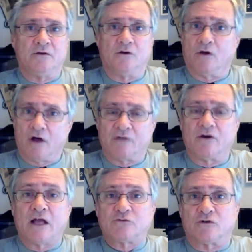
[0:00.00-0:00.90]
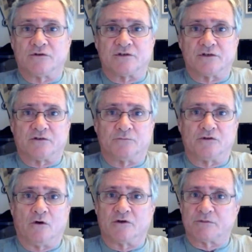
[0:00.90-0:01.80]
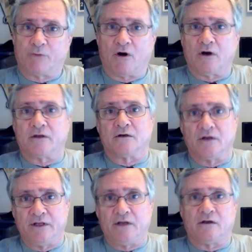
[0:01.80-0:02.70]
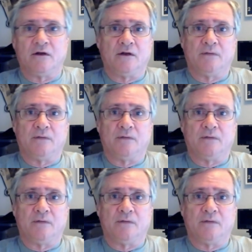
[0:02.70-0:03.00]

You know, a lot of electrical systems. You know, a spark and a leak,